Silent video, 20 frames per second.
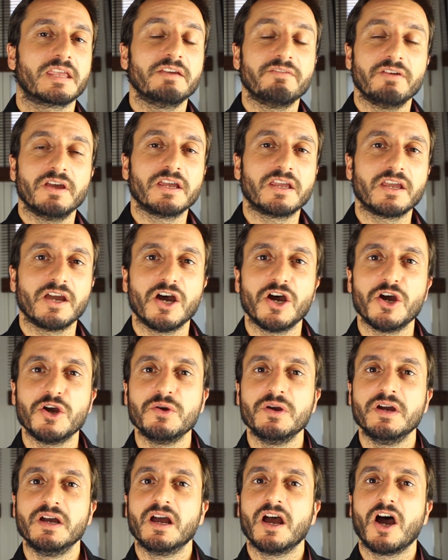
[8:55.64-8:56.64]
give it a
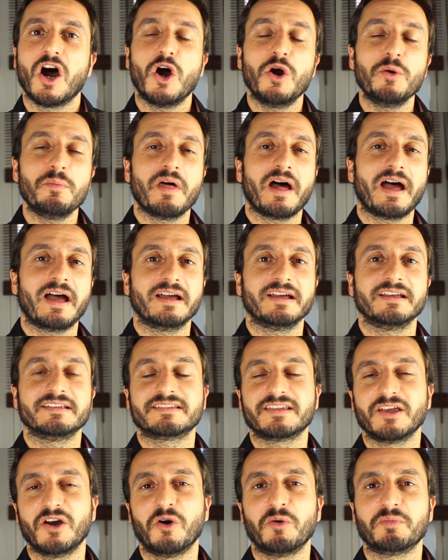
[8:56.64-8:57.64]
go. Hope that
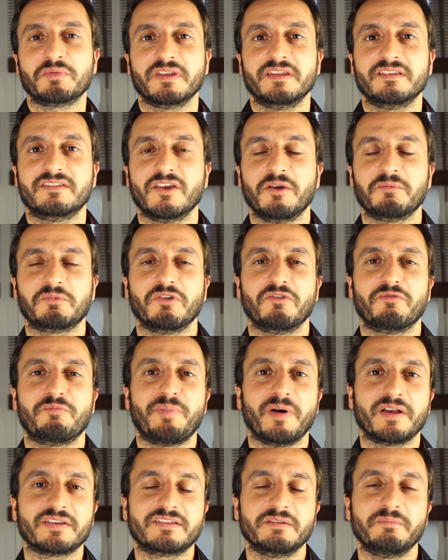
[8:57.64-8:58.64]
has helped in terms of
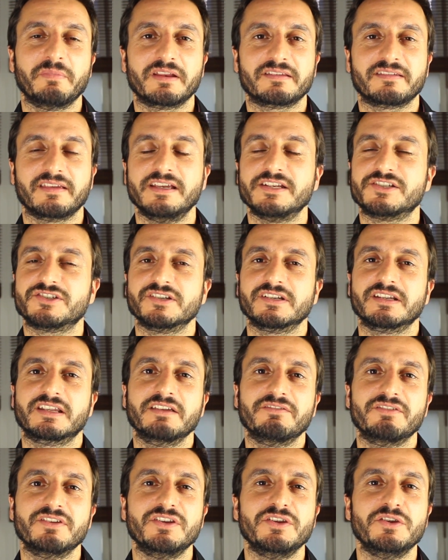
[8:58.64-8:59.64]
busting meditation,
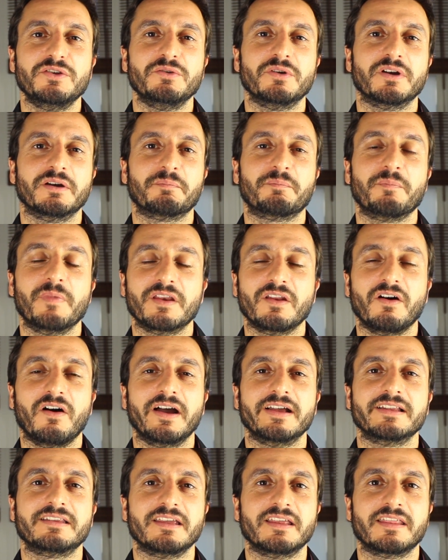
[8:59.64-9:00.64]
giving you a, an
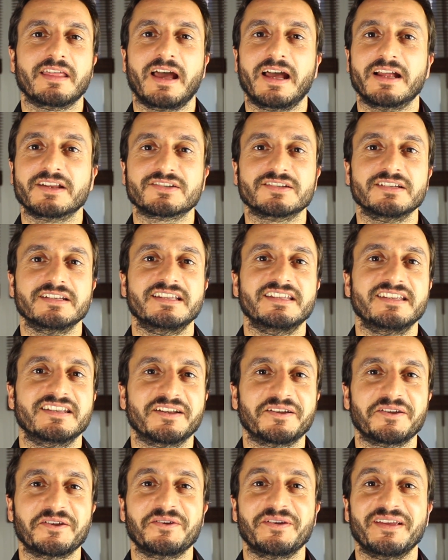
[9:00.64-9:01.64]
idea that actually, you
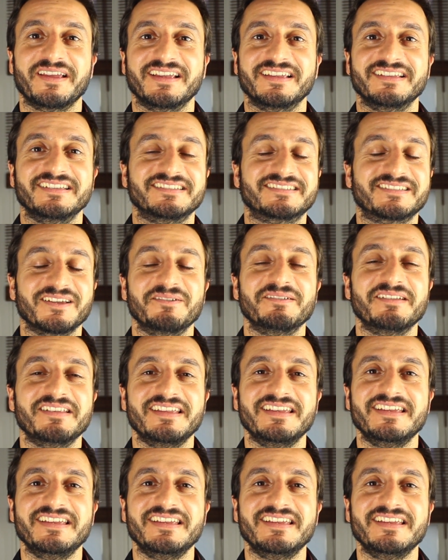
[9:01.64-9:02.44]
know, you don't